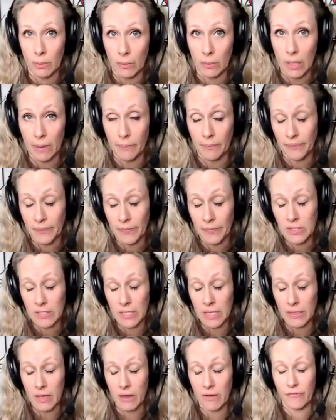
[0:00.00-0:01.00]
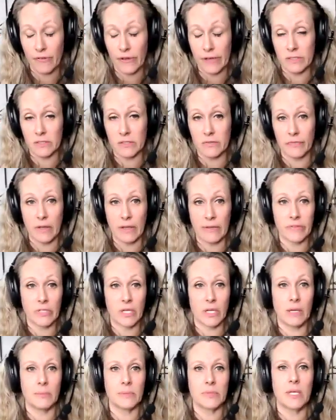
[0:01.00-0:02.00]
mom. Say that fast 5
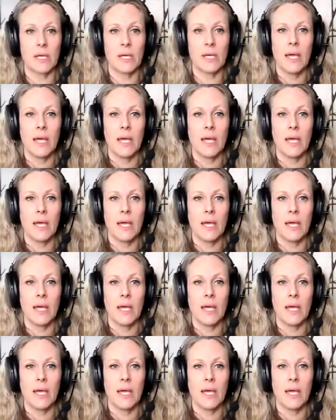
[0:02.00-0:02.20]
times.